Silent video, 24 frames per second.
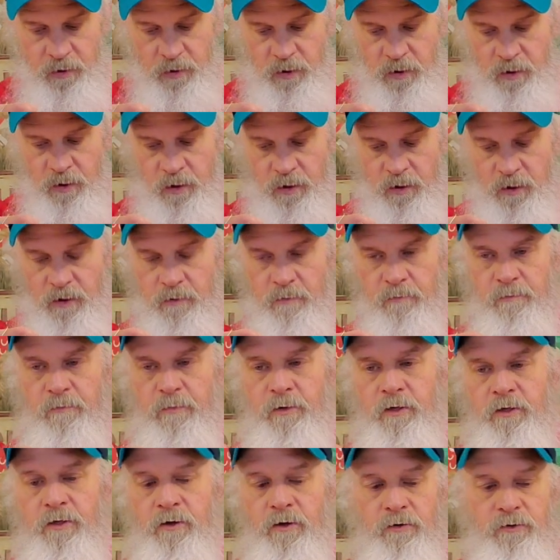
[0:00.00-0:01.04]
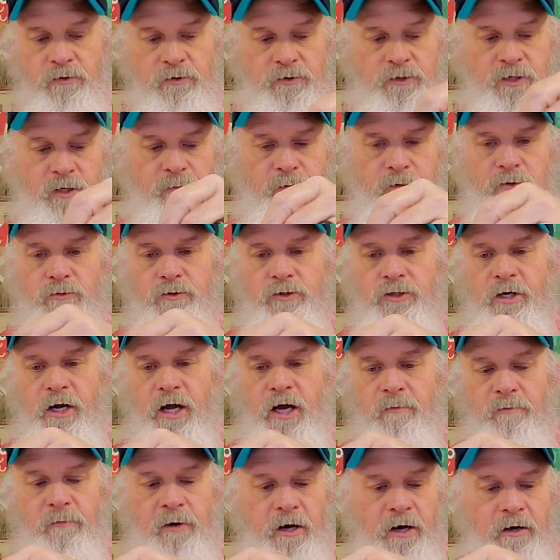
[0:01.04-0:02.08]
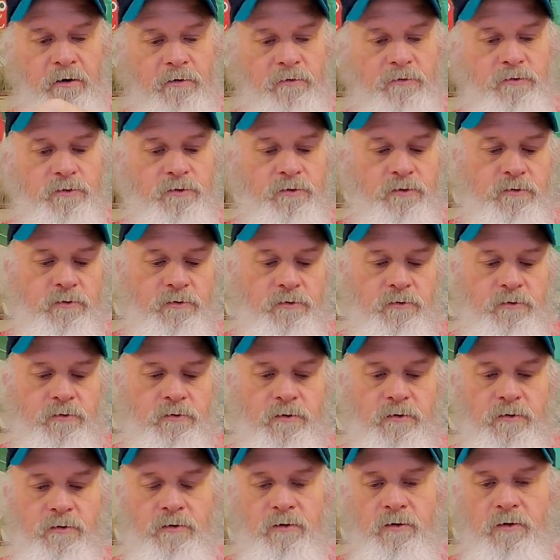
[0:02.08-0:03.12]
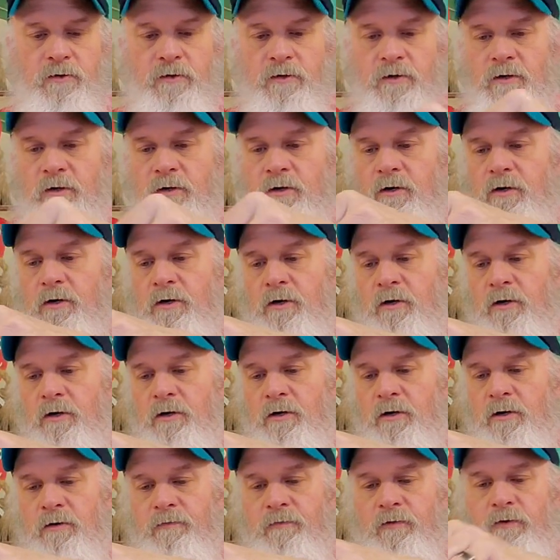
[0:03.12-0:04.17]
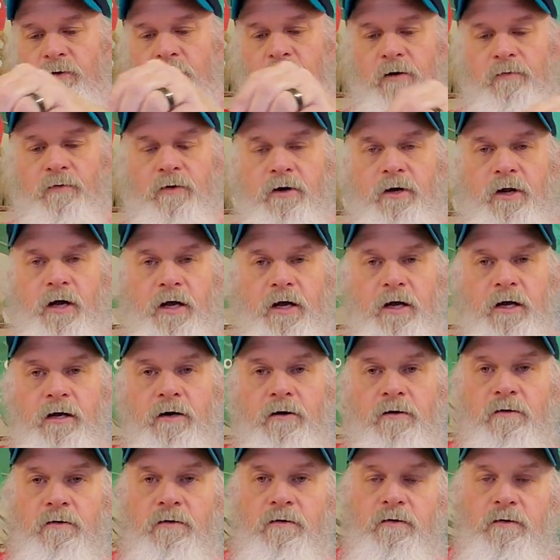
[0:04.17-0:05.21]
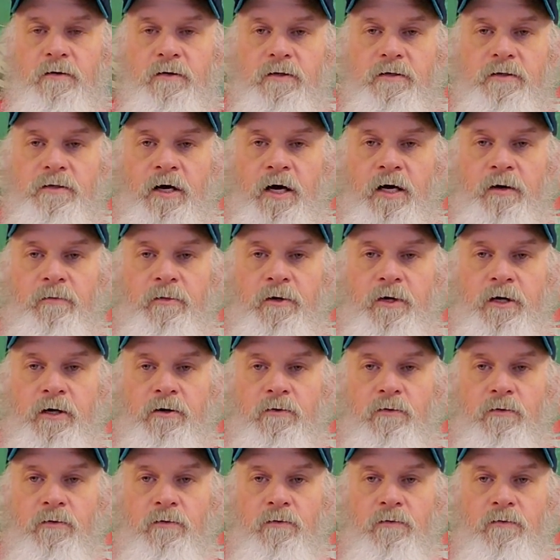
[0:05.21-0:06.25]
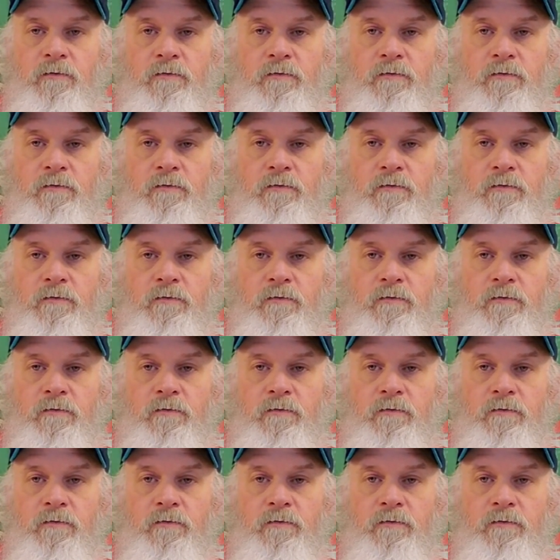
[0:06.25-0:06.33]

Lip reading: But, you know, your typical shad patterns of your everyday type deal.